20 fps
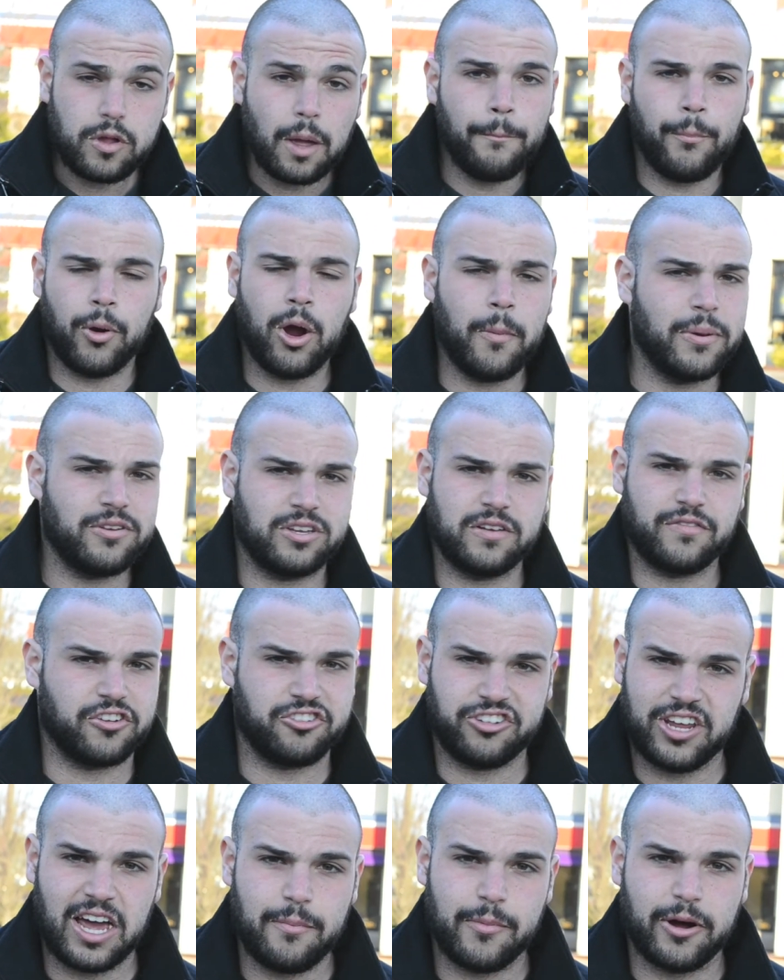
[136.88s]
purpose of the
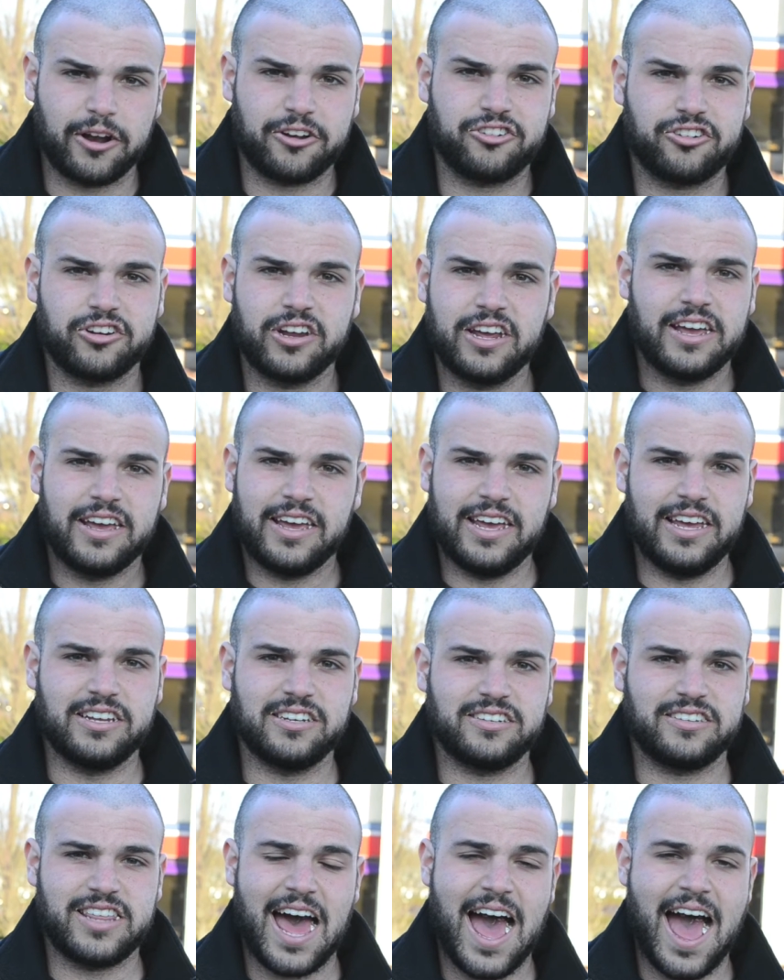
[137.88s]
sandwich
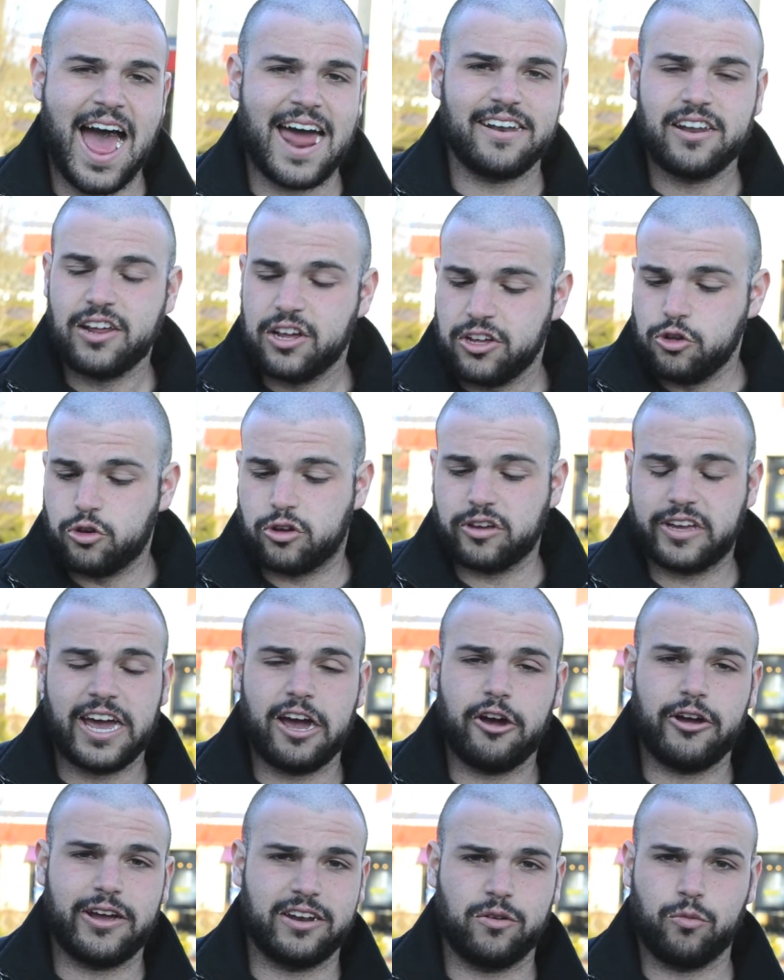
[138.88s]
is that you can
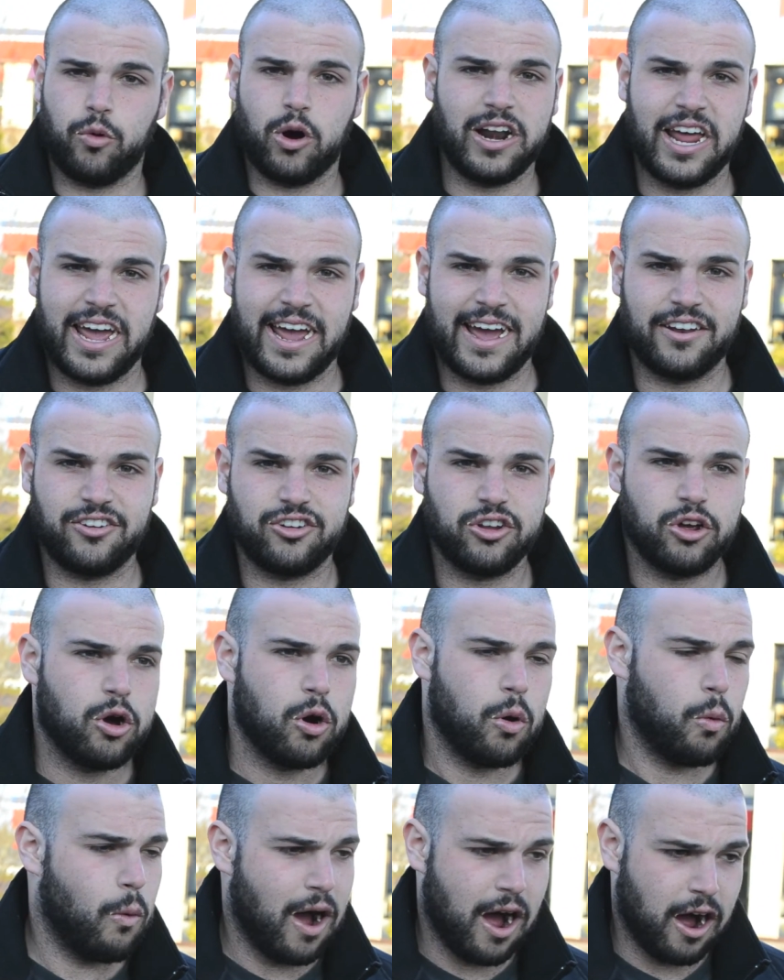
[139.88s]
carry it in one hand
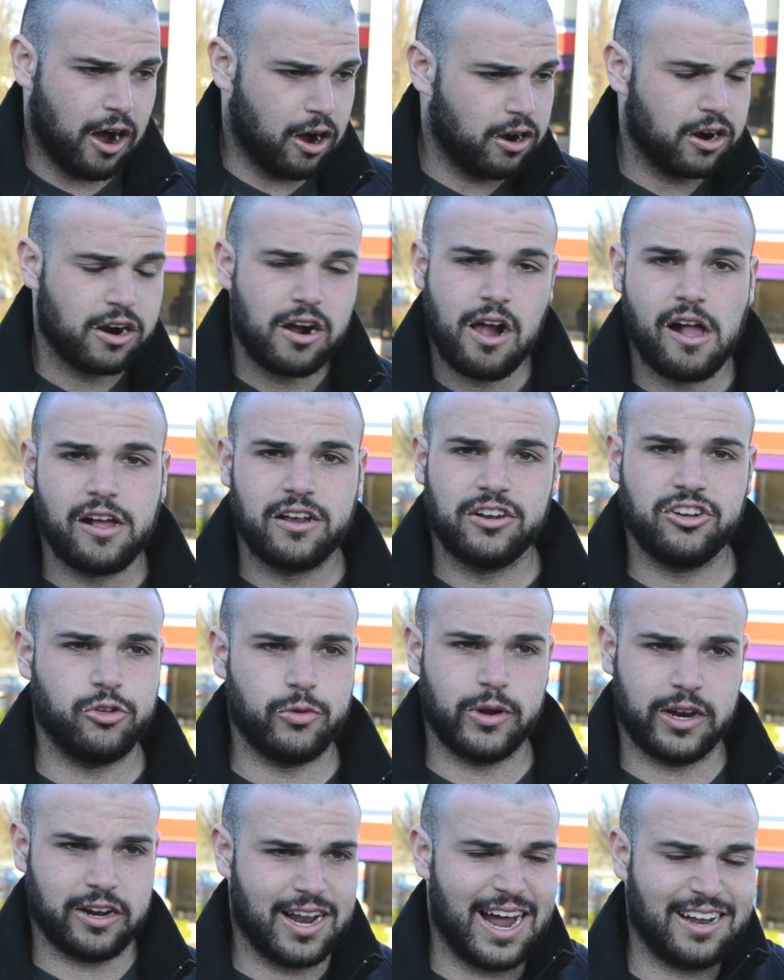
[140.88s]
while
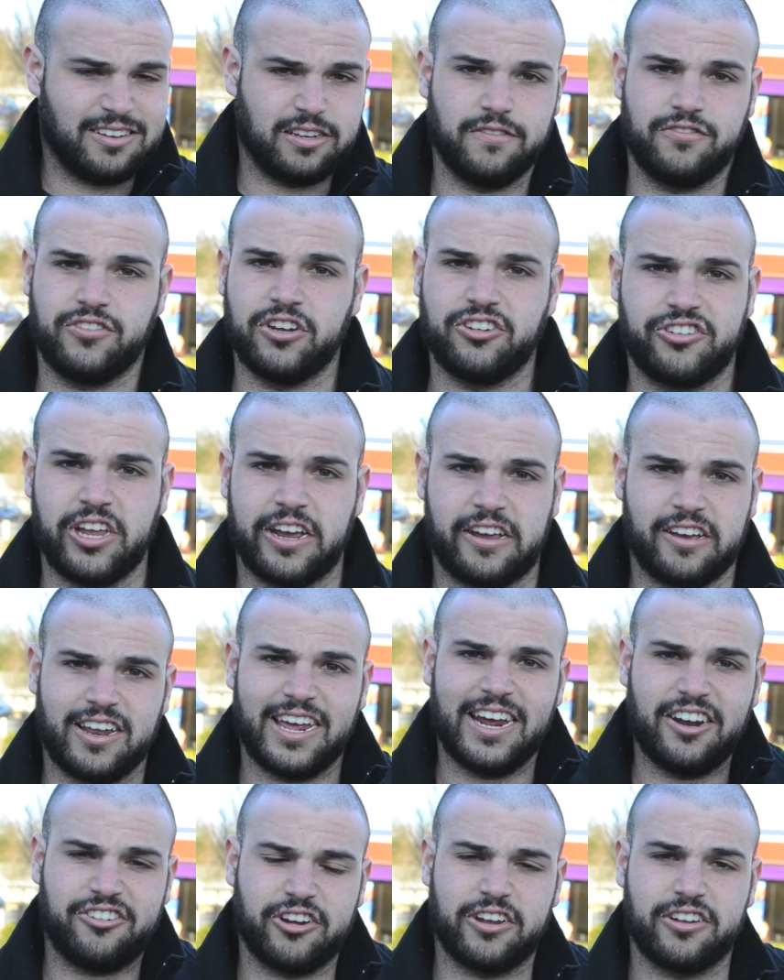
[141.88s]
doing lots of
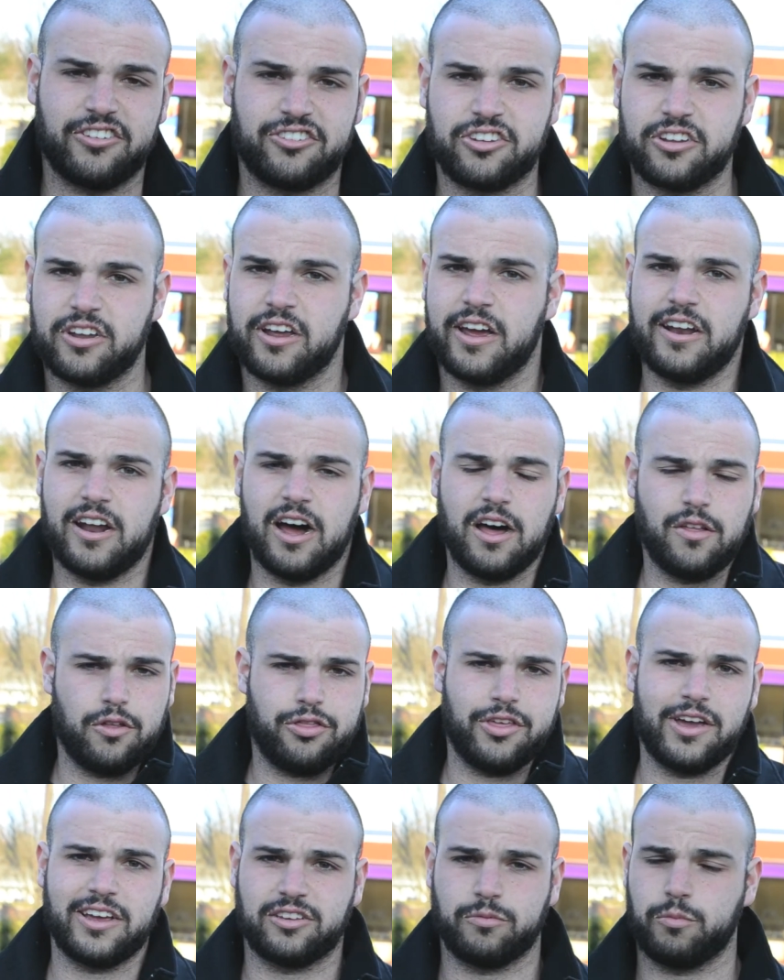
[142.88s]
gesticulations and other
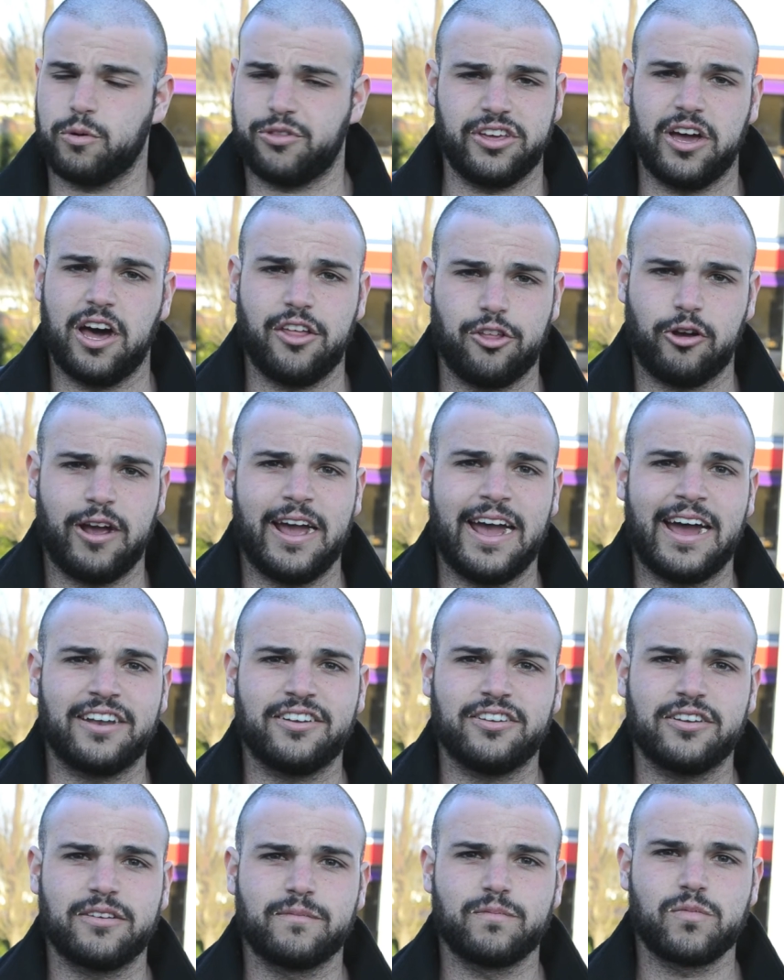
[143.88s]
things with the other
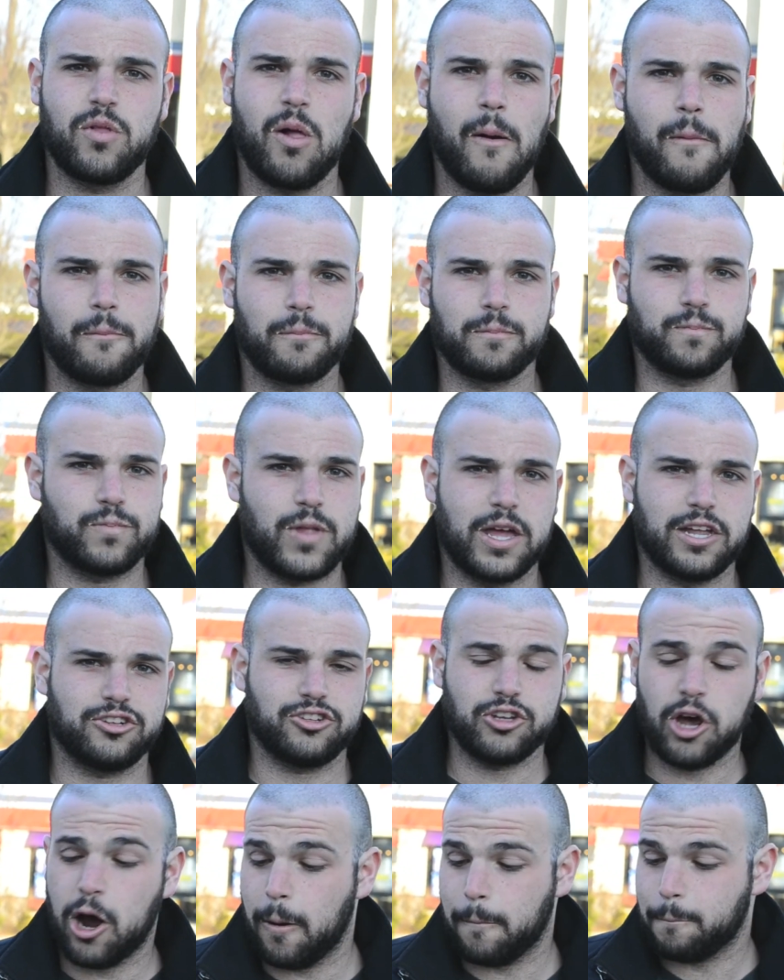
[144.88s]
hand. And
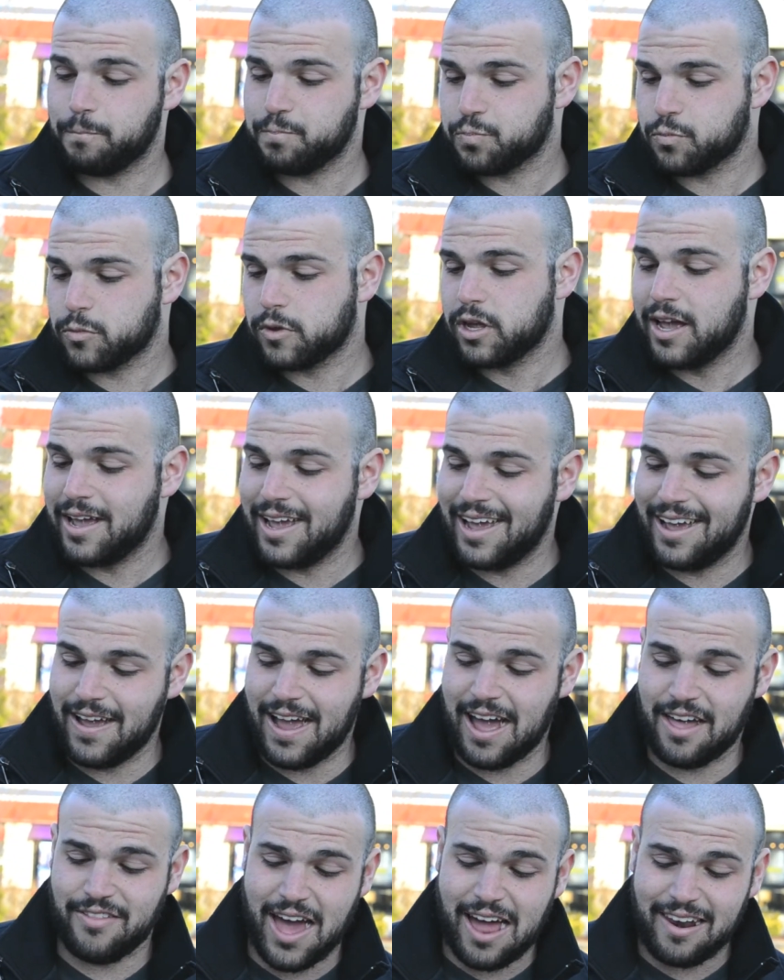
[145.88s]
so,
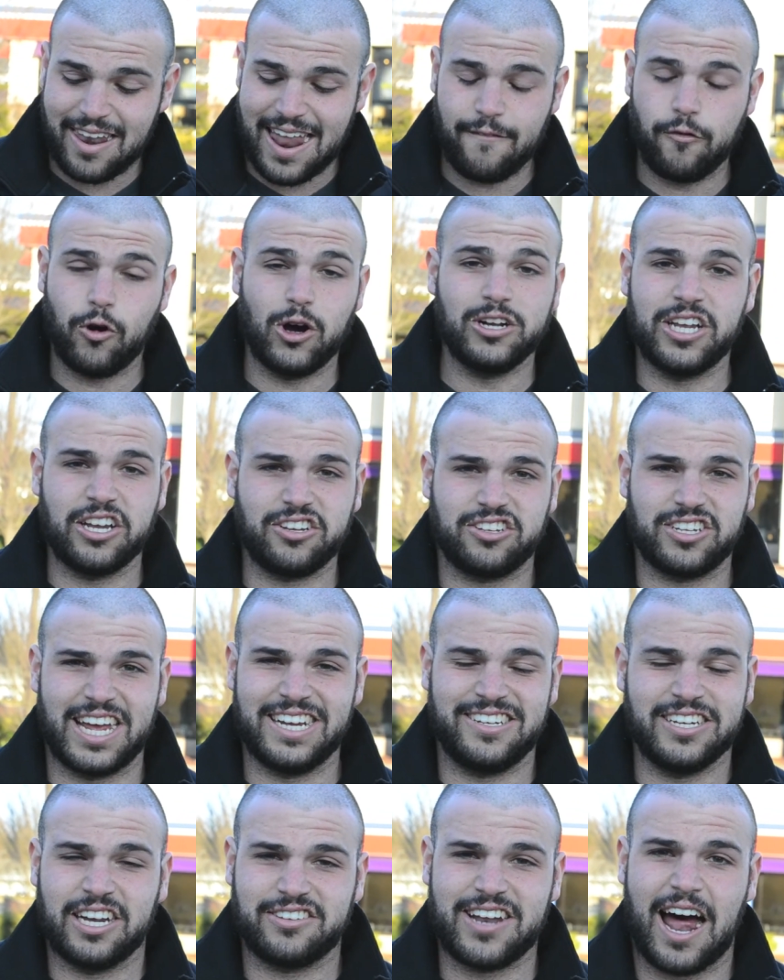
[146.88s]
on that level, it does
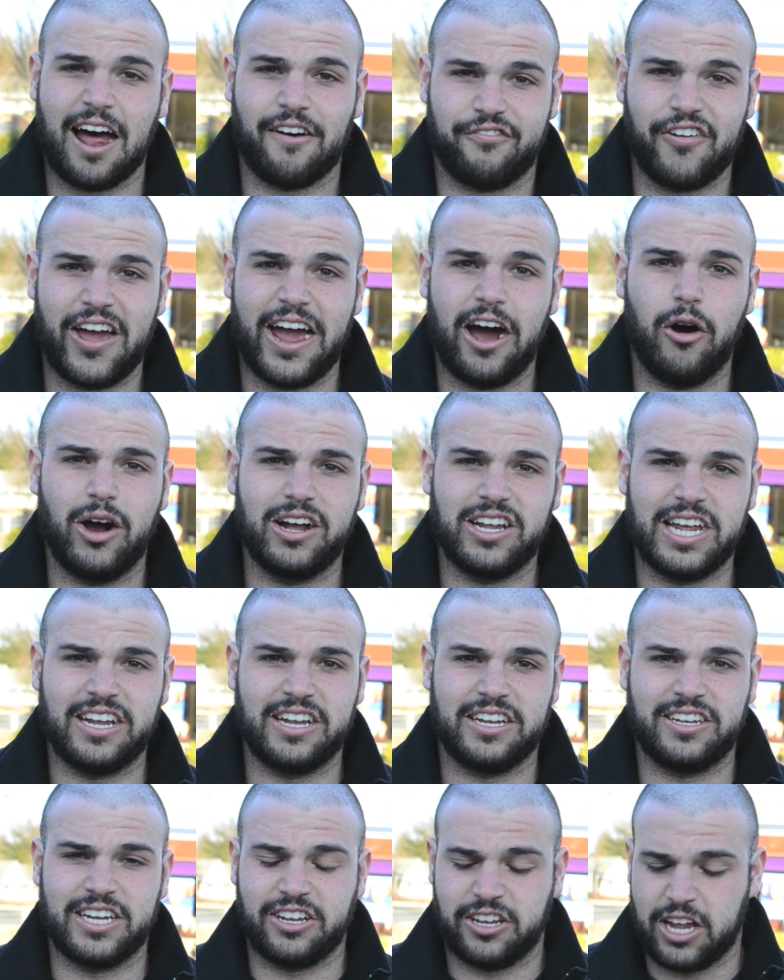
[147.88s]
it does not fail. It, it,
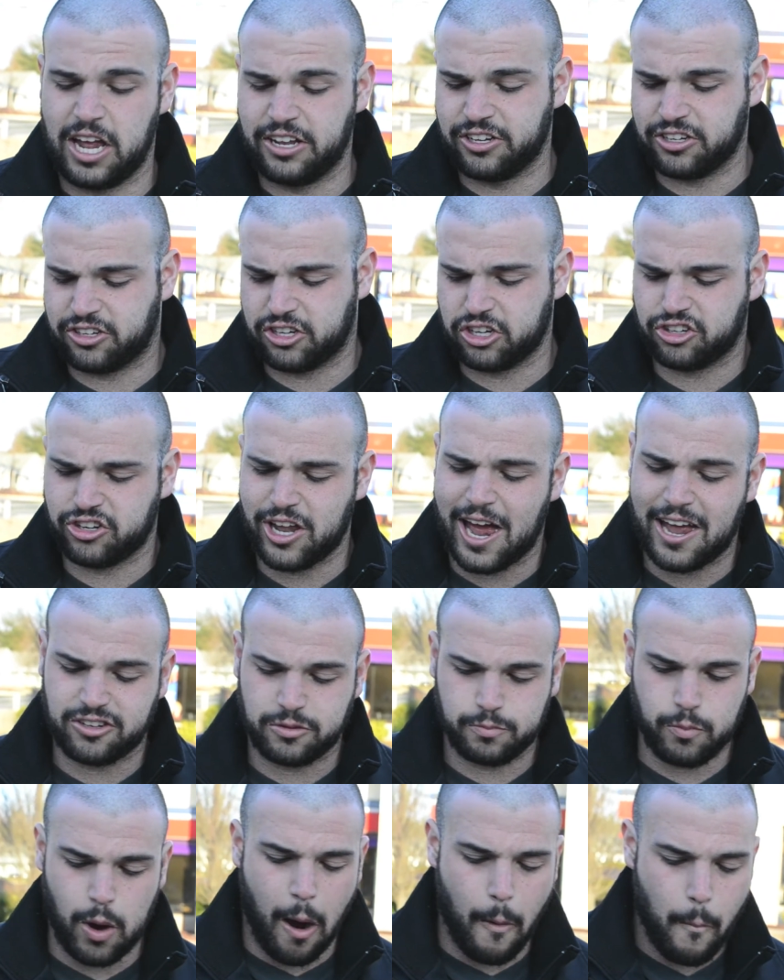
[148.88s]
it's a
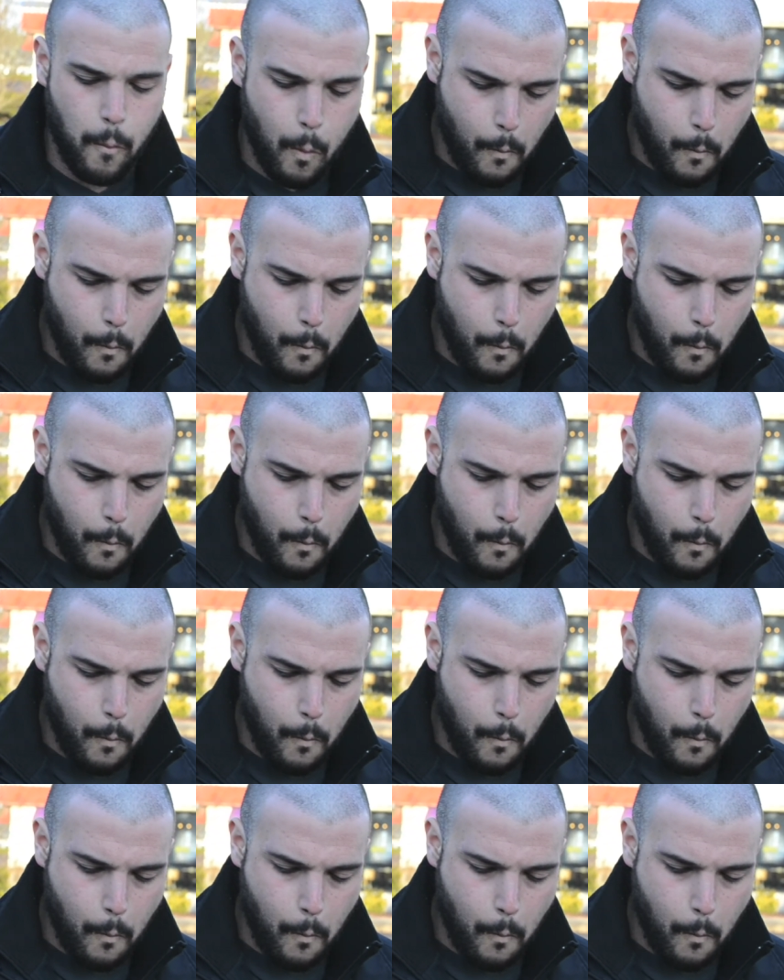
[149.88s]
success, but